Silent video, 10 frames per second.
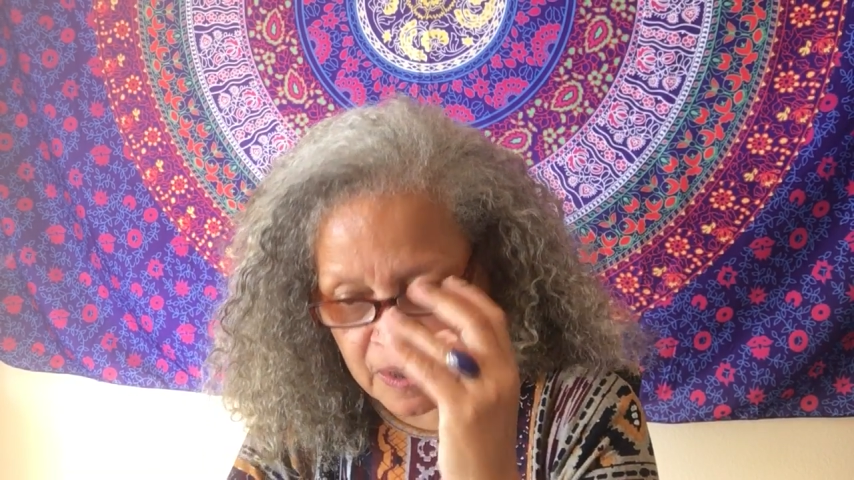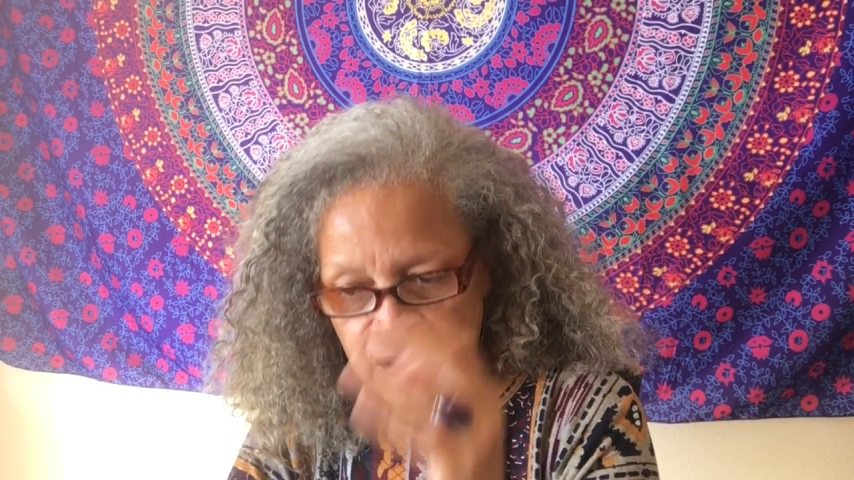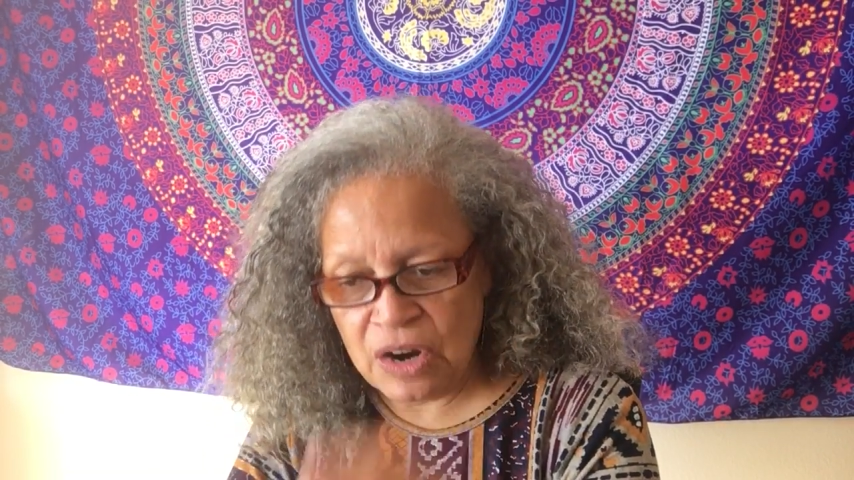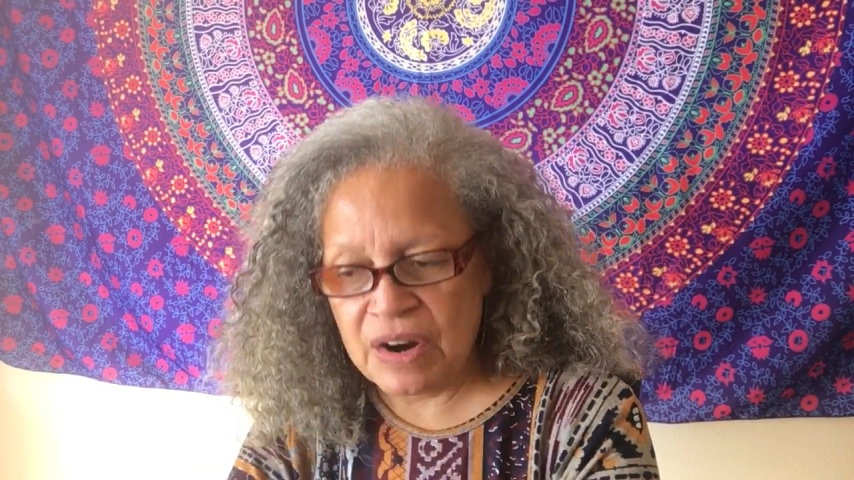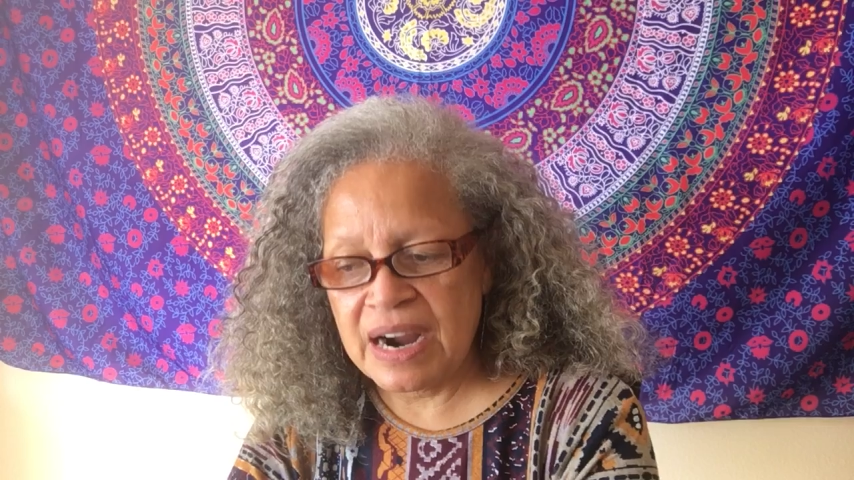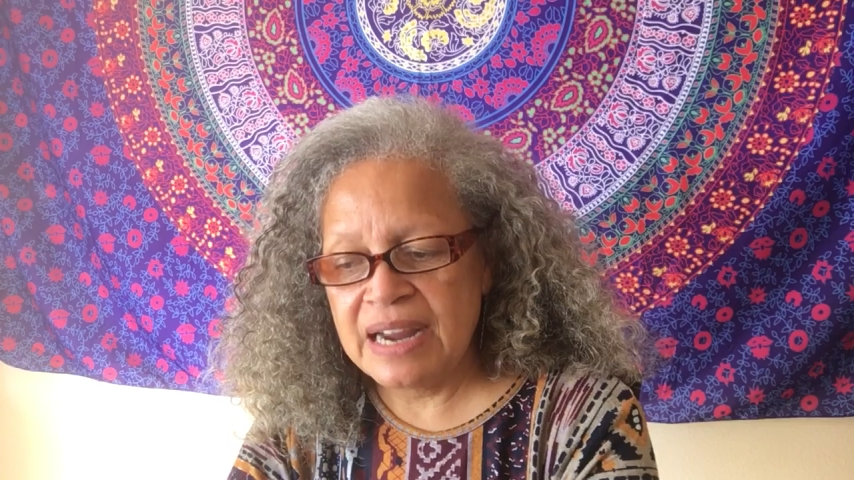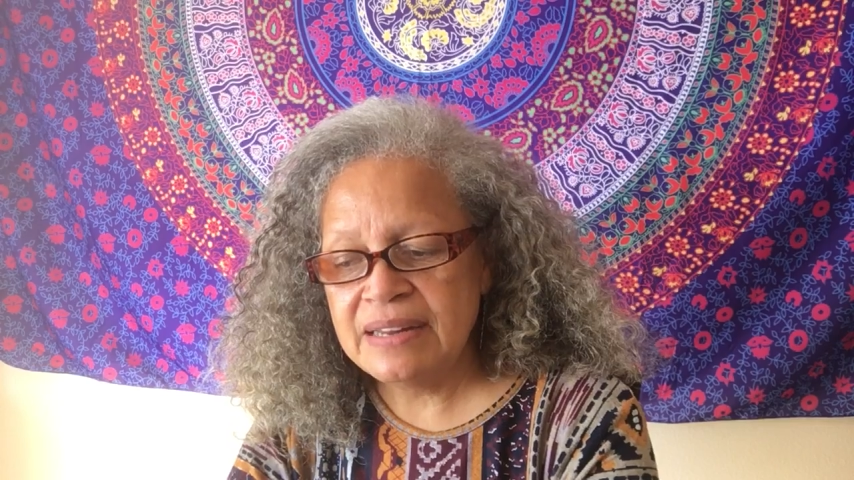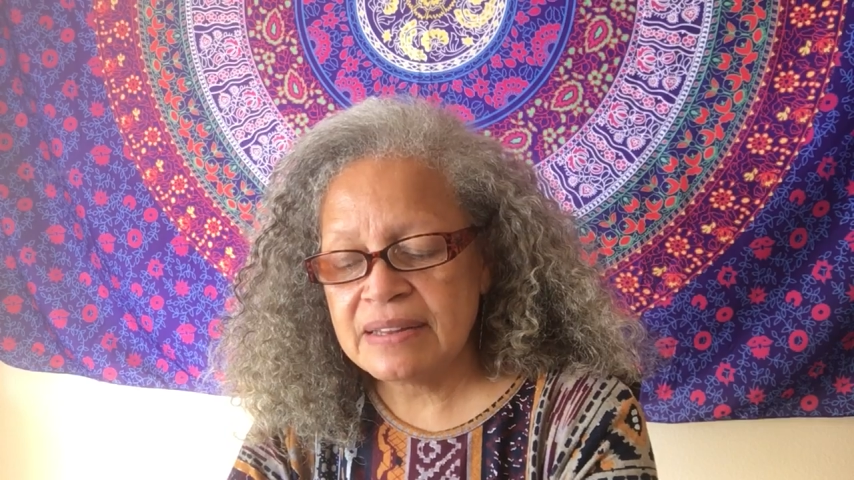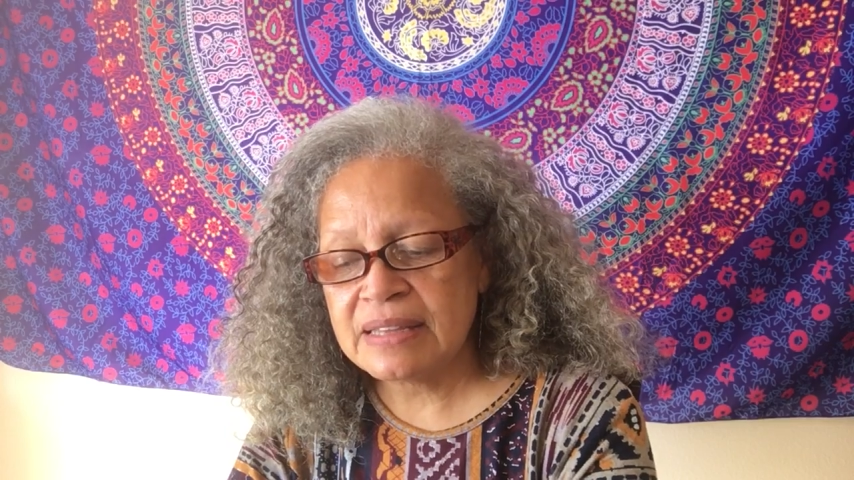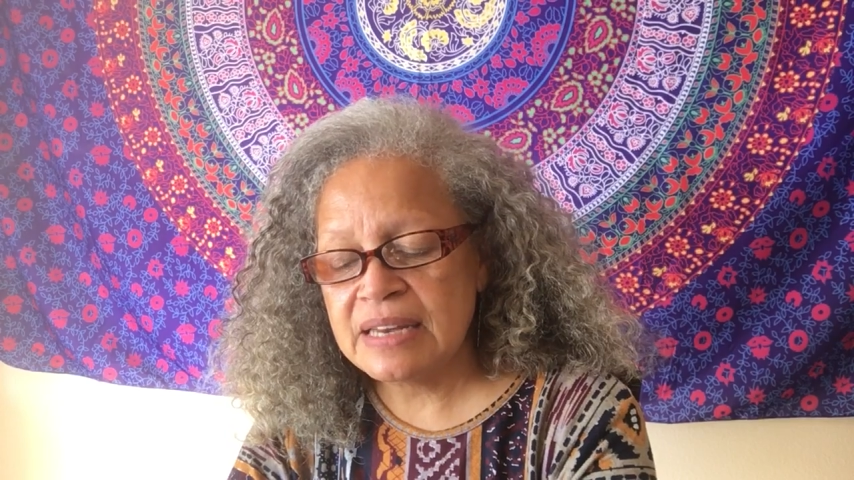All right.
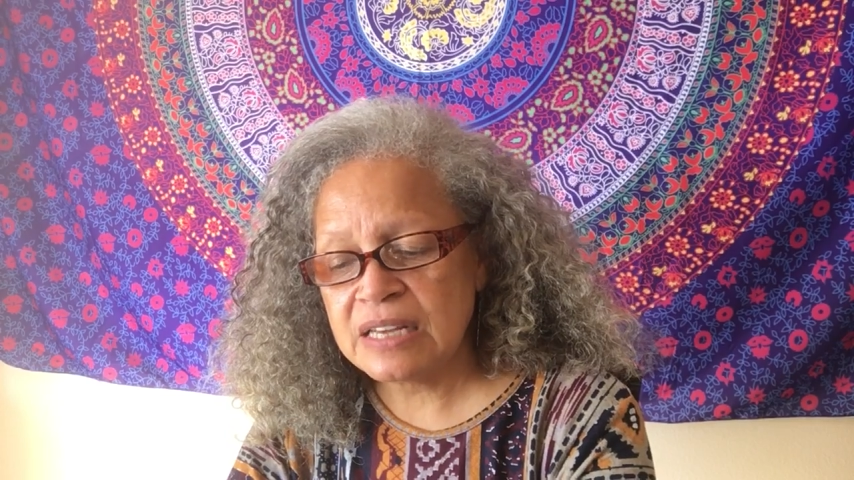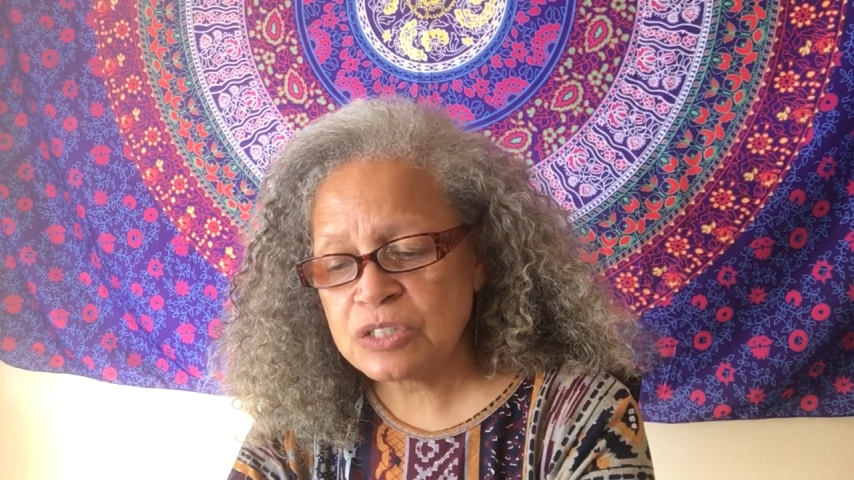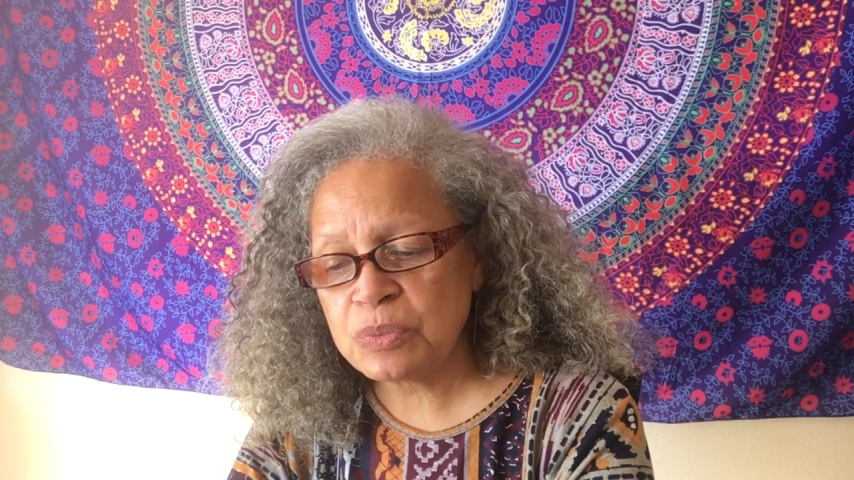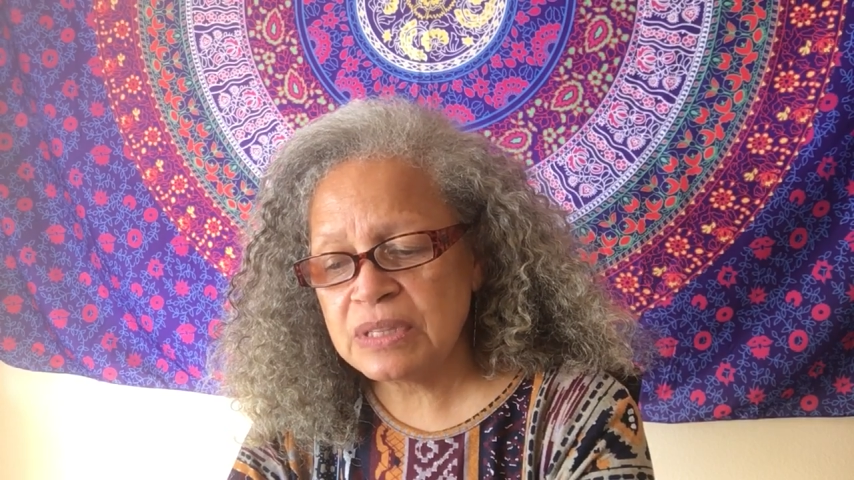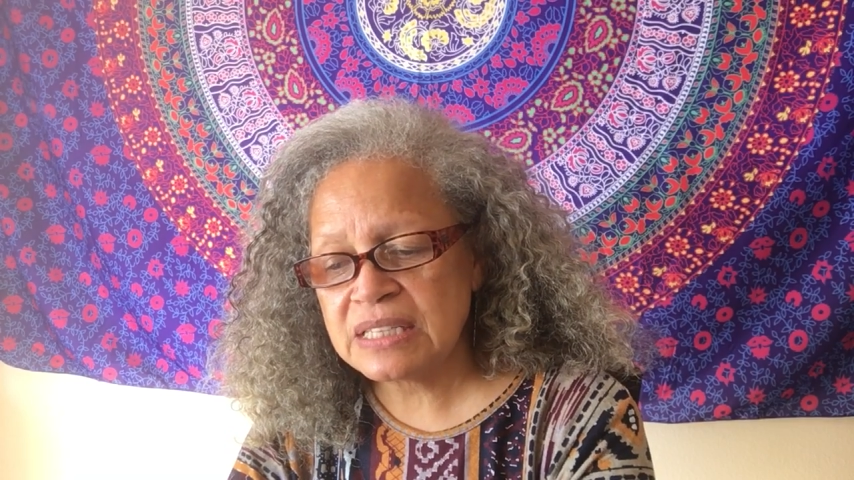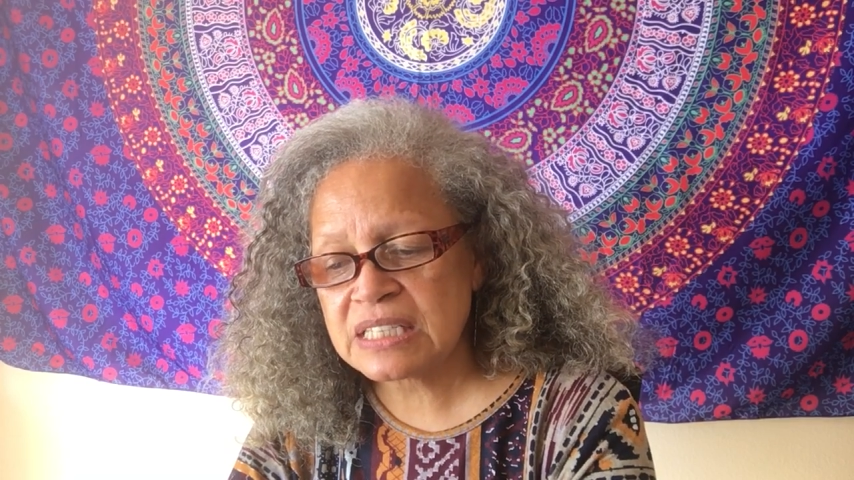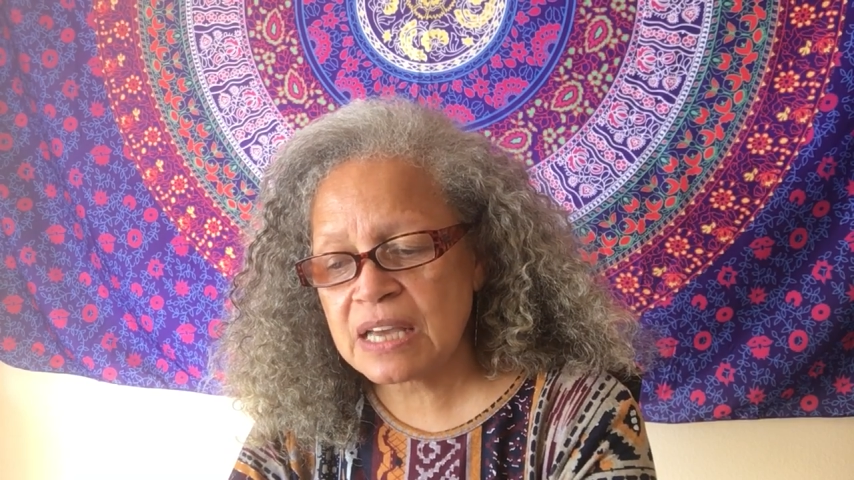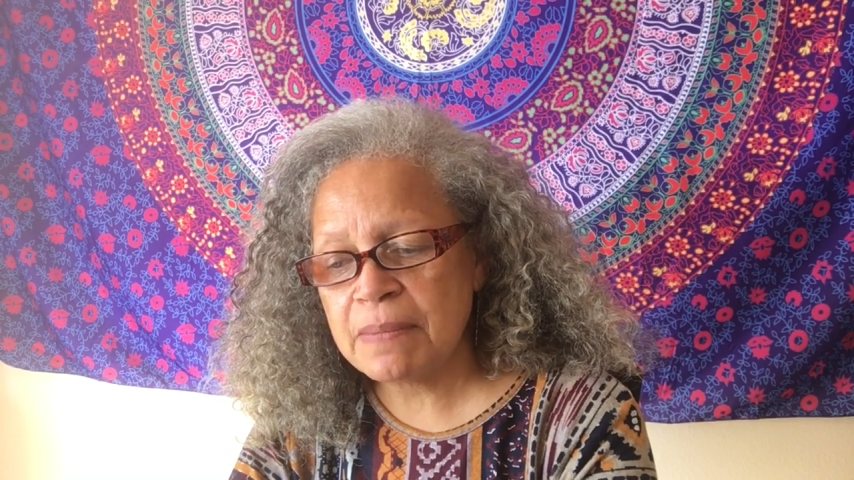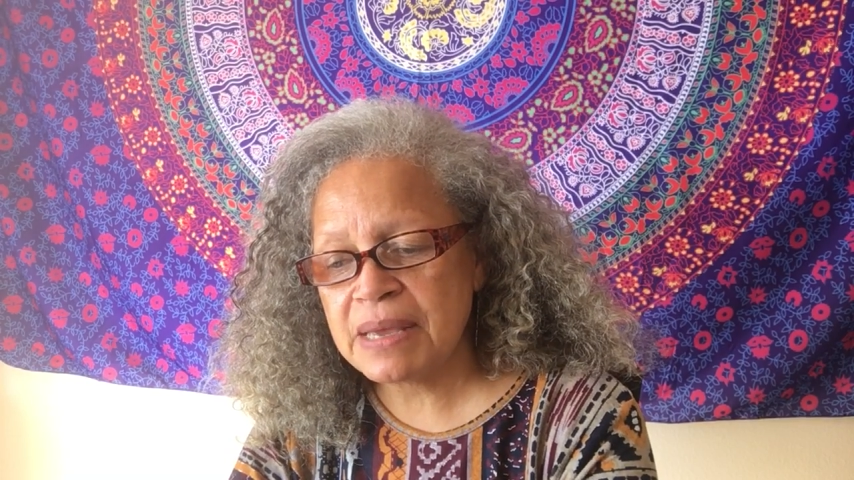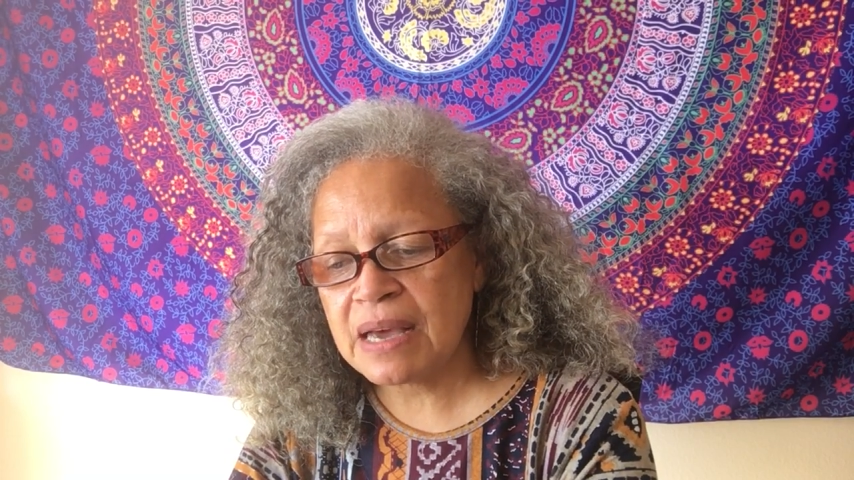The next one that's
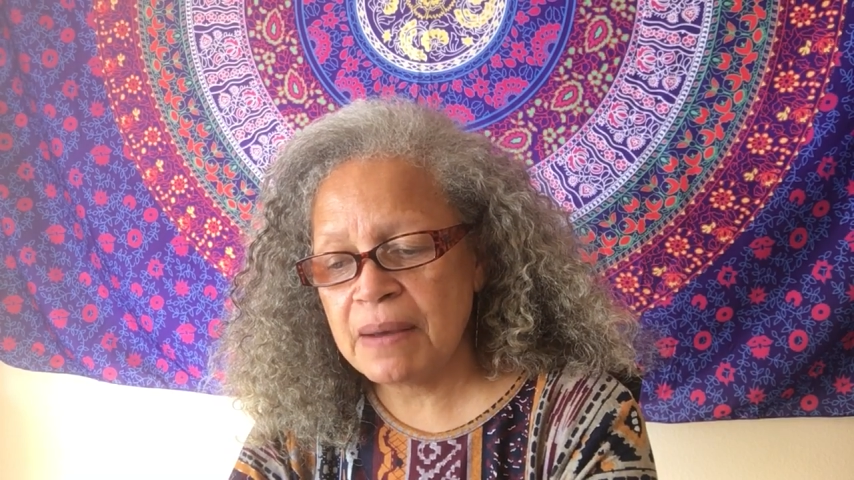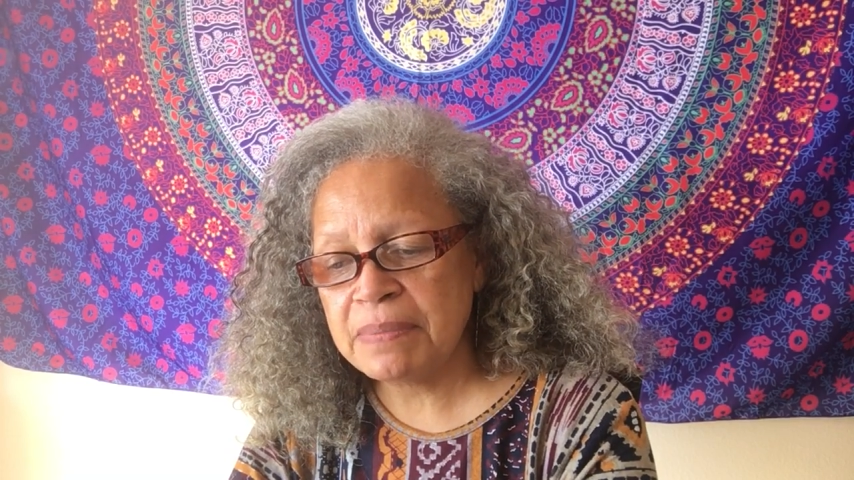coming up